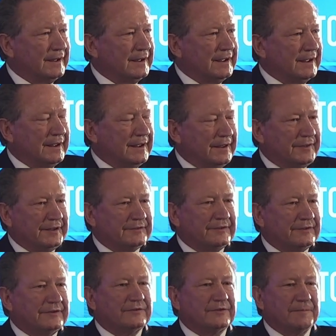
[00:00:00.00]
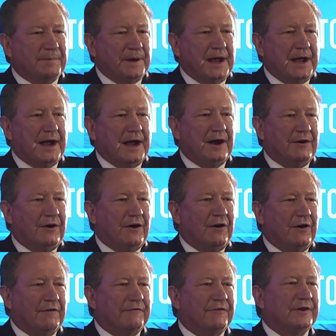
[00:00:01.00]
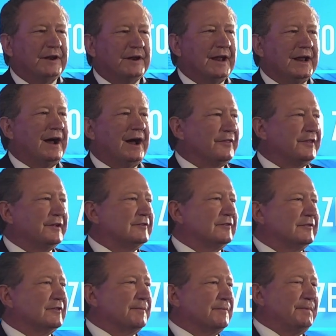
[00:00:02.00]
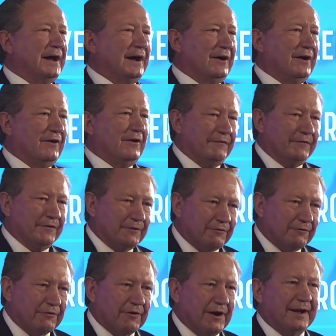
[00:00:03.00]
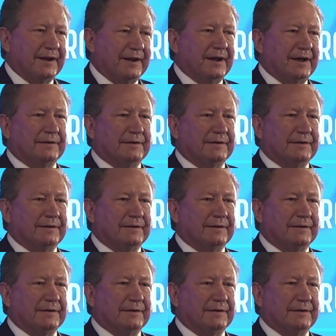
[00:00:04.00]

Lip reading: This is the power of now. This is the power of right now.